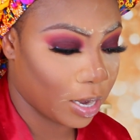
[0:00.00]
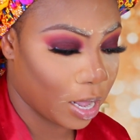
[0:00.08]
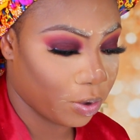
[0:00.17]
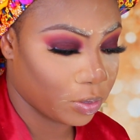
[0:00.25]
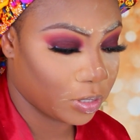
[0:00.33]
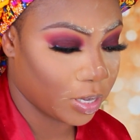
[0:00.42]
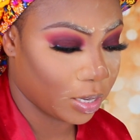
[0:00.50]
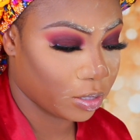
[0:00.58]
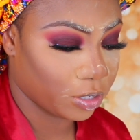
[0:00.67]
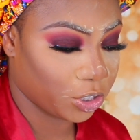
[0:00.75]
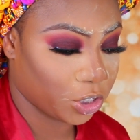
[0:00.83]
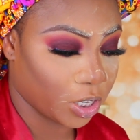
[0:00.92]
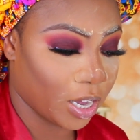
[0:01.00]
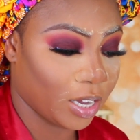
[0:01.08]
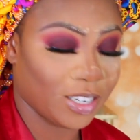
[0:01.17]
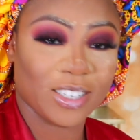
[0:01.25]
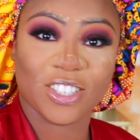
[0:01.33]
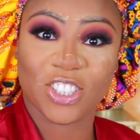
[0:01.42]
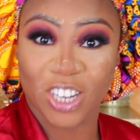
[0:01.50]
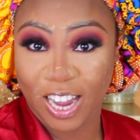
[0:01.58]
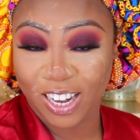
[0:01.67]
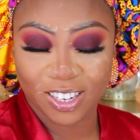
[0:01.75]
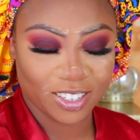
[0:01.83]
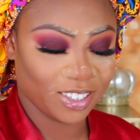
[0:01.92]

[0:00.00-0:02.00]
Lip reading: I'll take the shade Shade.